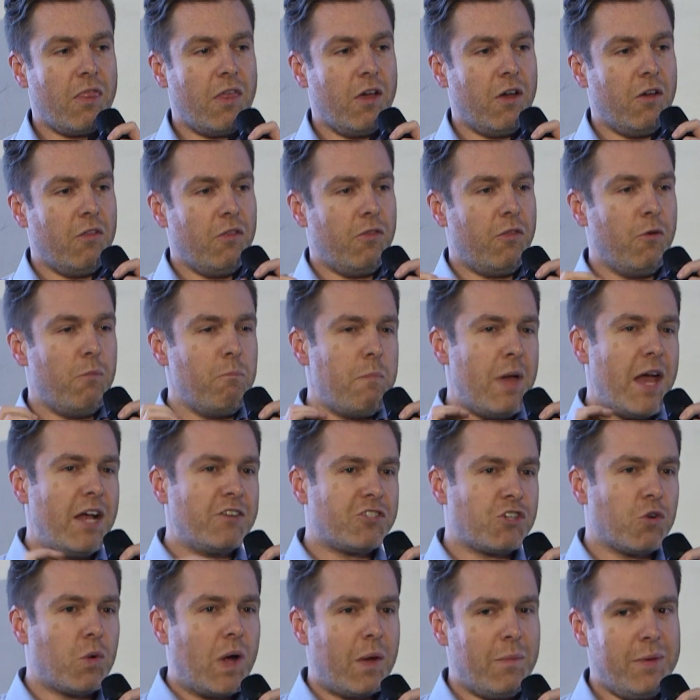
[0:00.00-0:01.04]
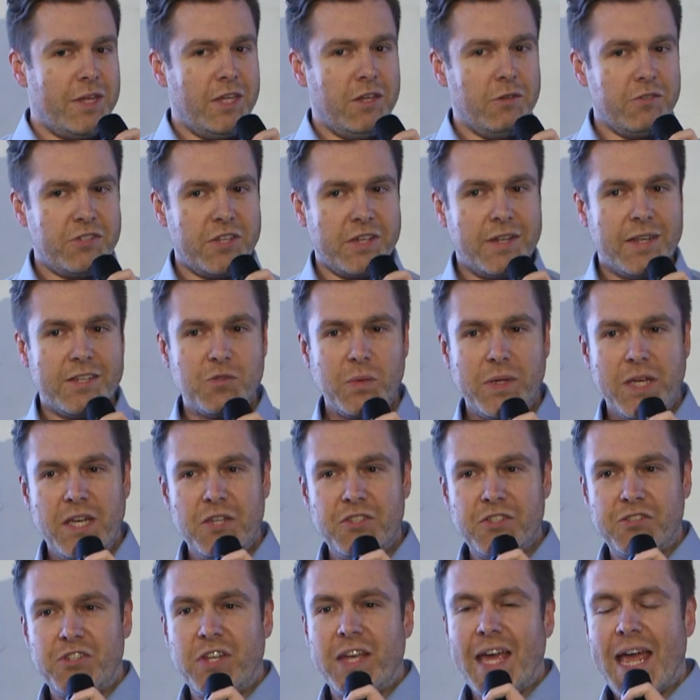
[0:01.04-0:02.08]
the major way we use it is we
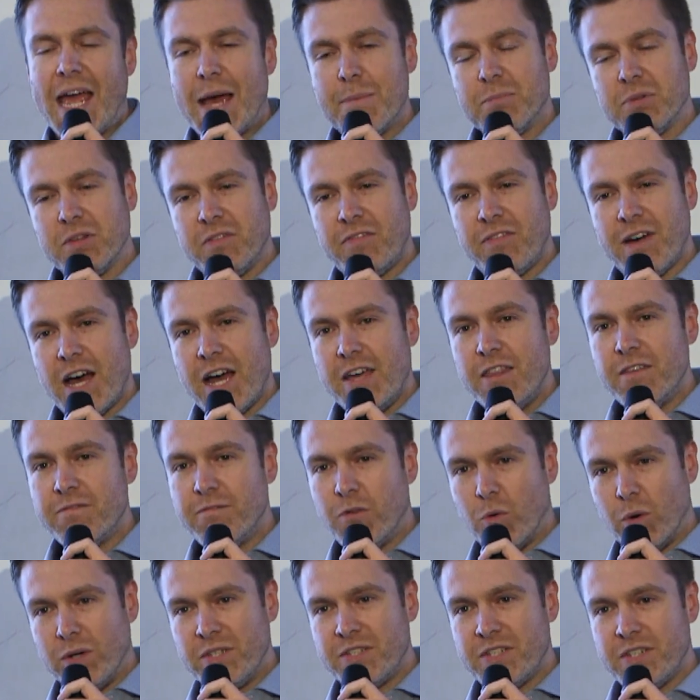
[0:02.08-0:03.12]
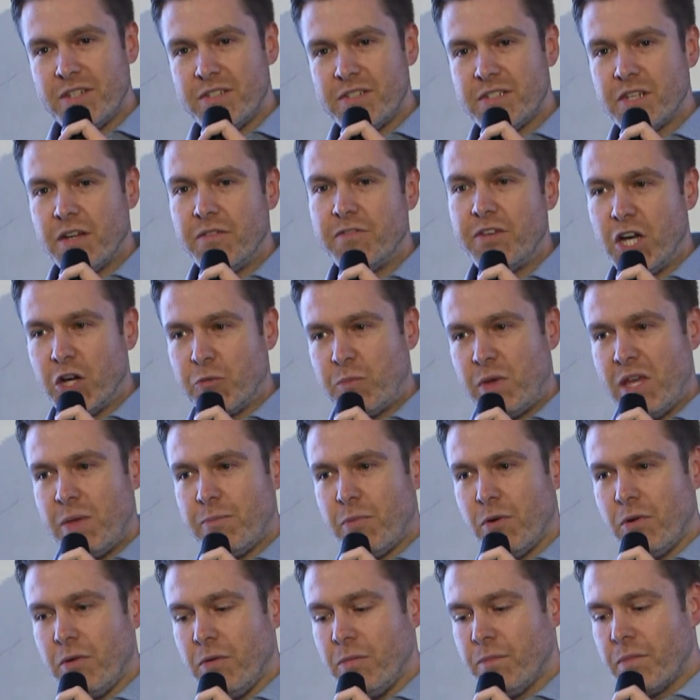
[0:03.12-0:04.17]
use it to amplify the voices of young
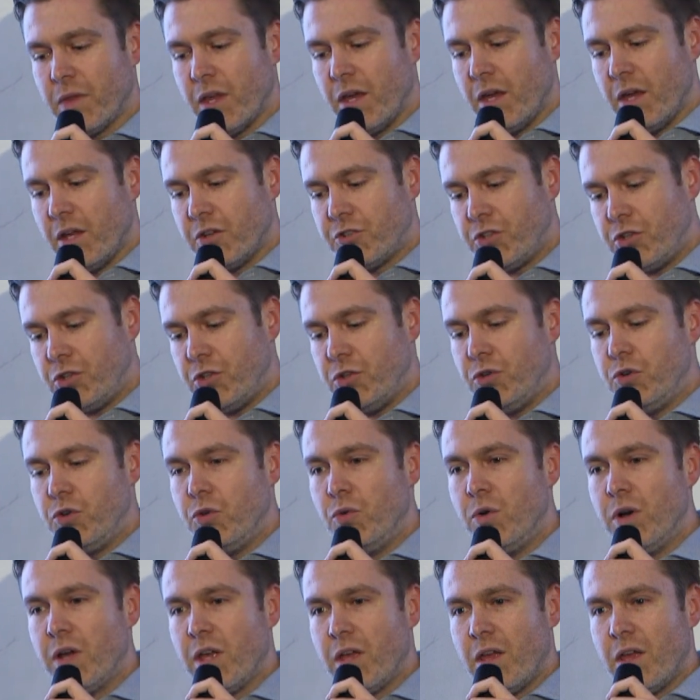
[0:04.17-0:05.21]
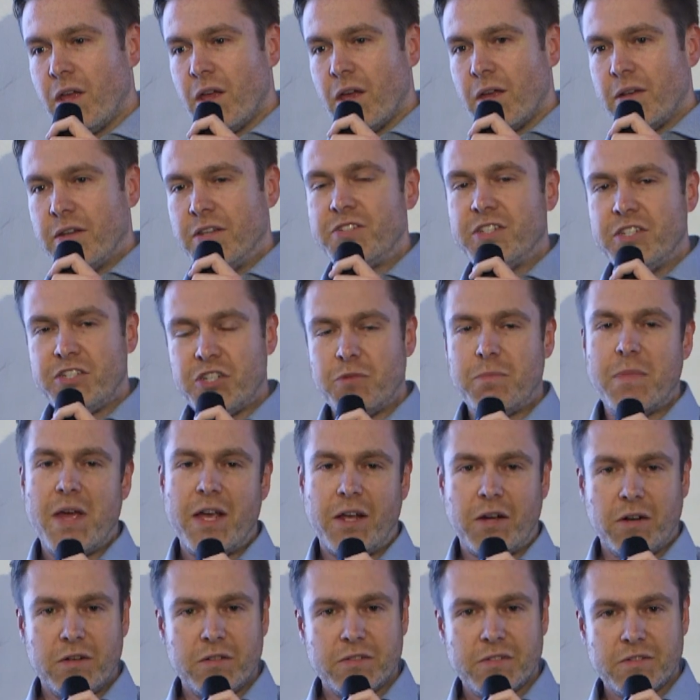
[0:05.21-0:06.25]
people to decision
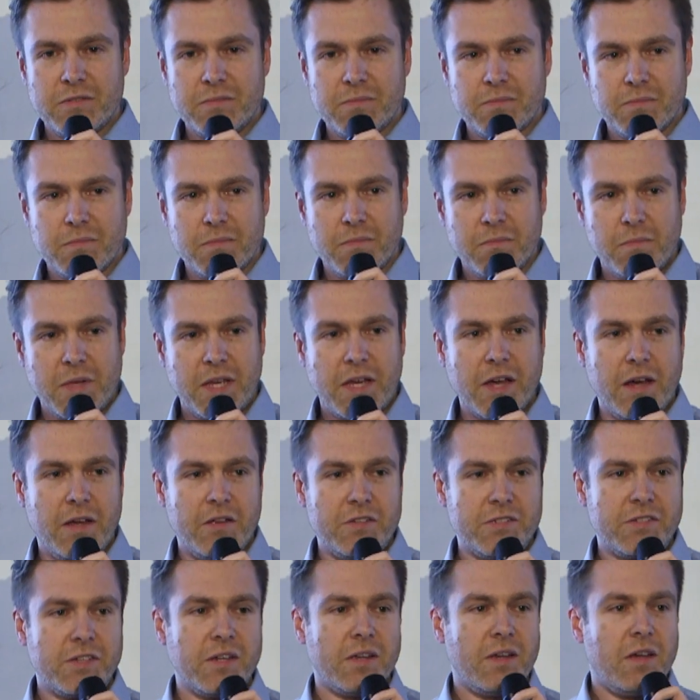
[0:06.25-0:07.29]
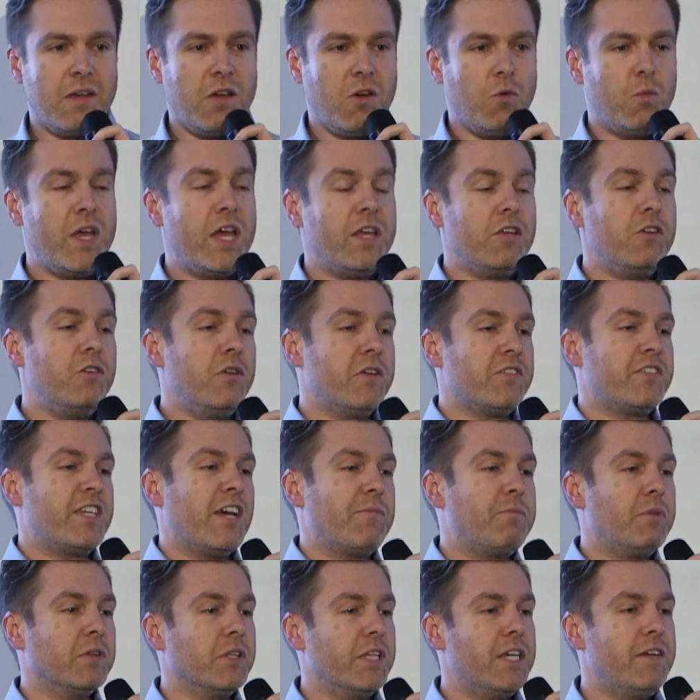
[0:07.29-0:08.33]
makers, because we at
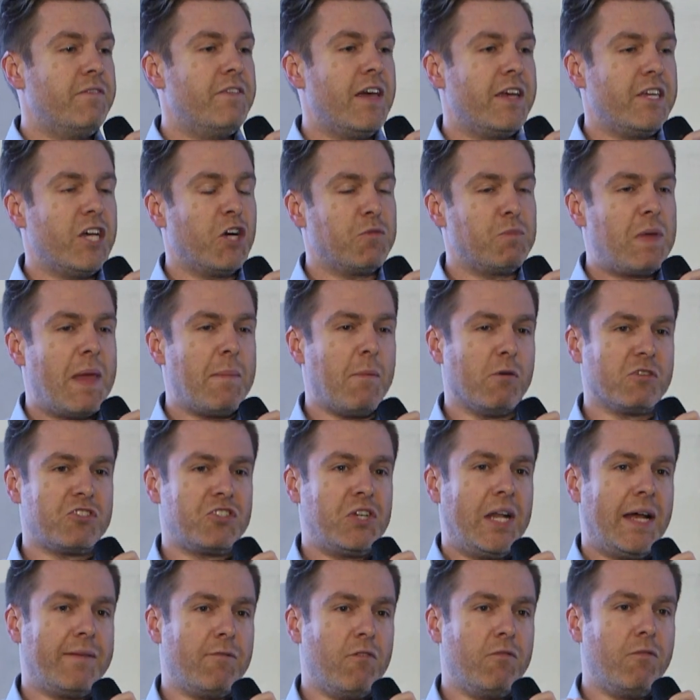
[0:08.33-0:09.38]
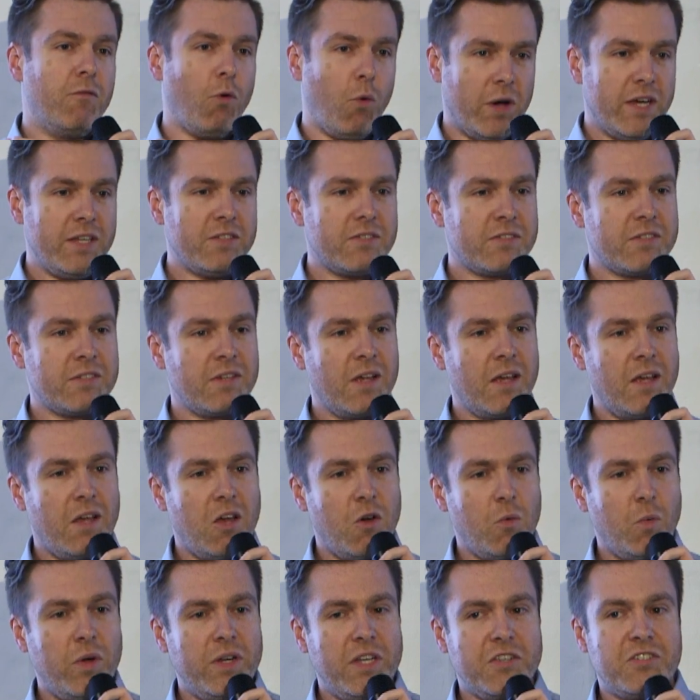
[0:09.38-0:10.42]
UNICEF believe that young people should have a voice
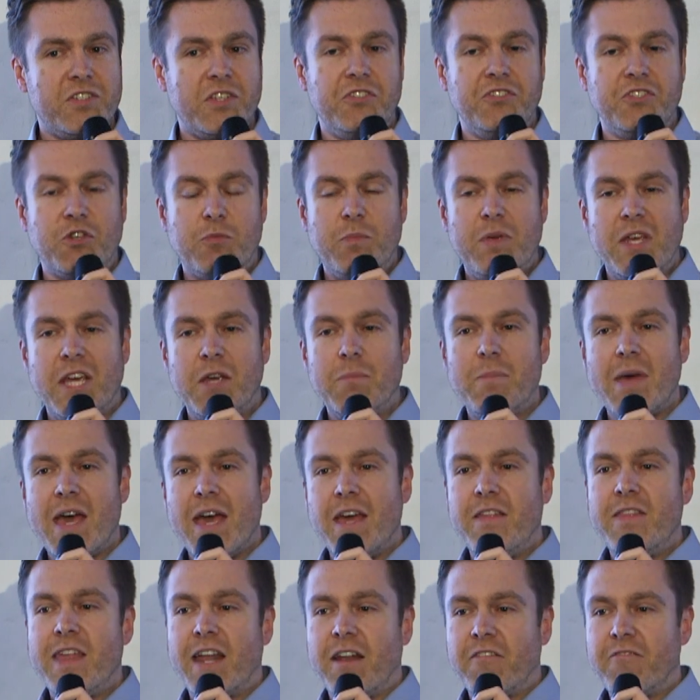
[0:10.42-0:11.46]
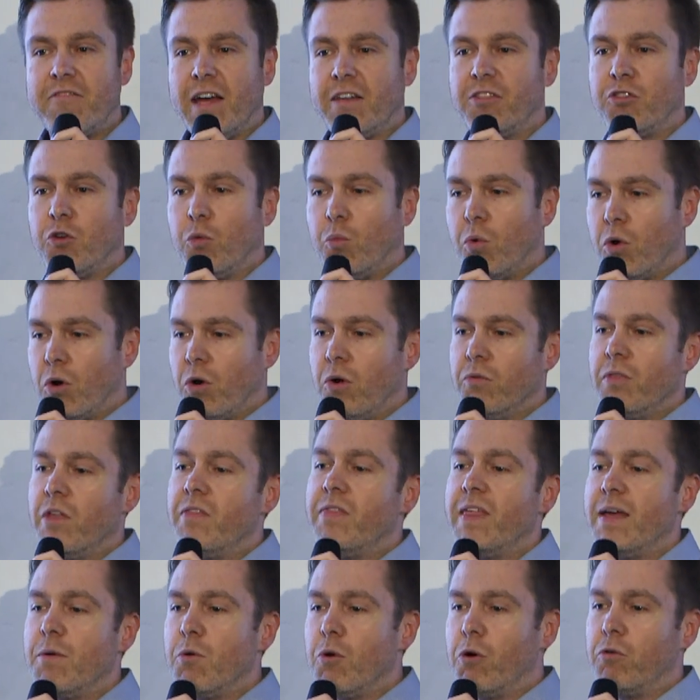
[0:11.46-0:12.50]
when decisions are being made that affect the world that
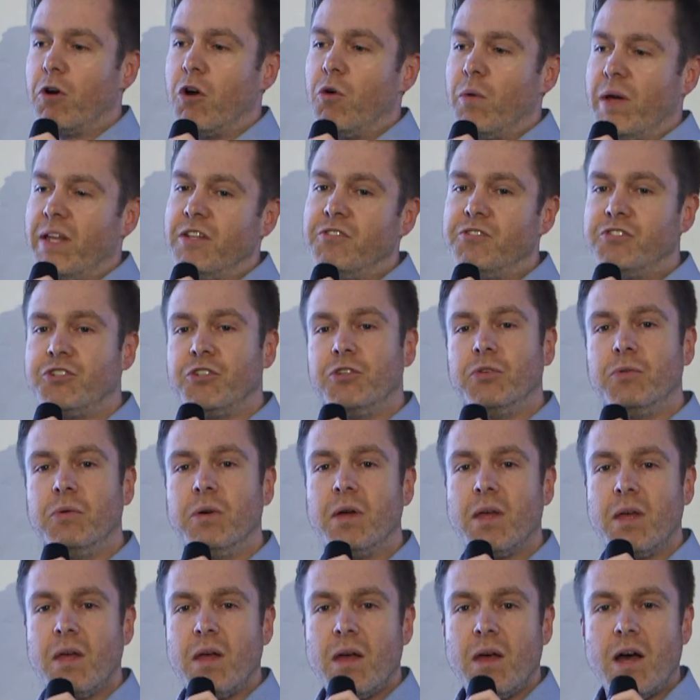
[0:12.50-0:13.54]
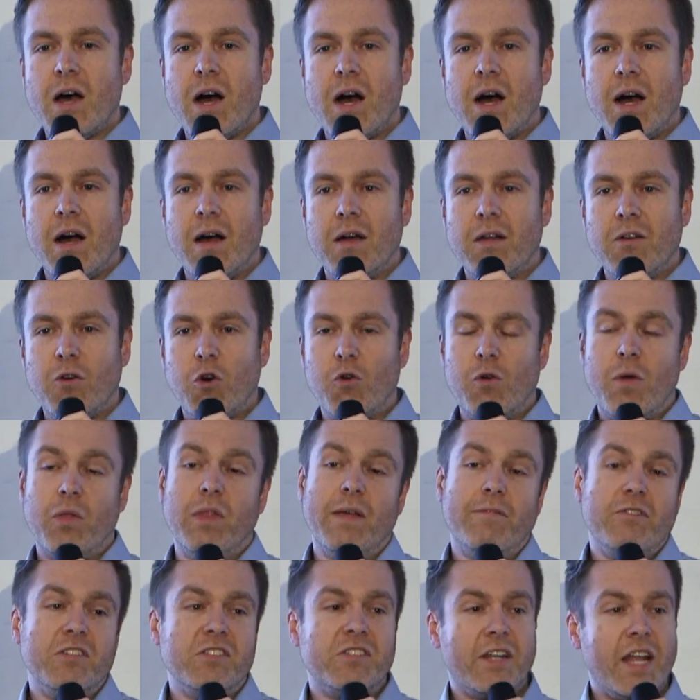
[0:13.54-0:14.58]
they will grow into or
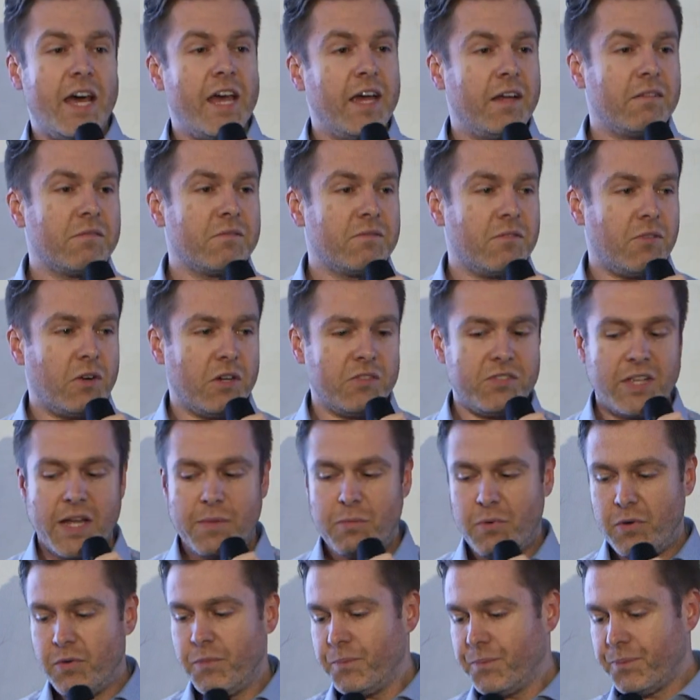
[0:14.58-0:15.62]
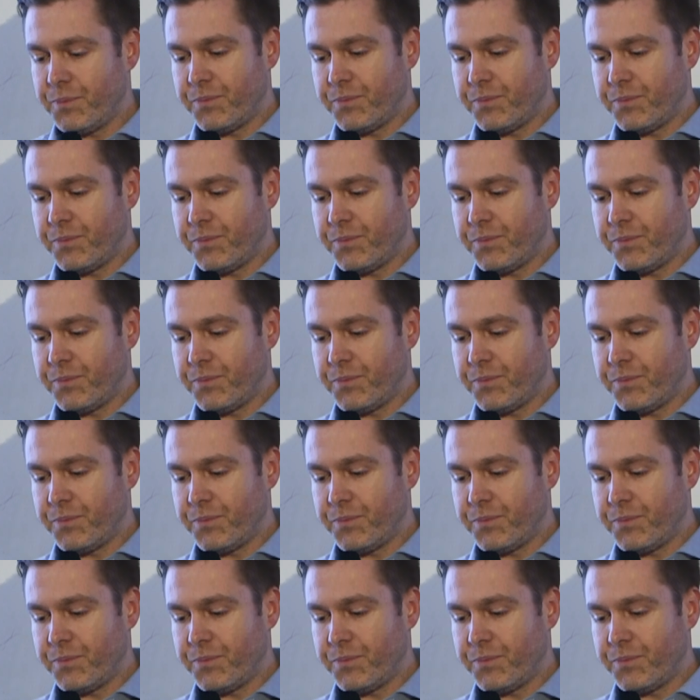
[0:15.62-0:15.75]
live in today, for example.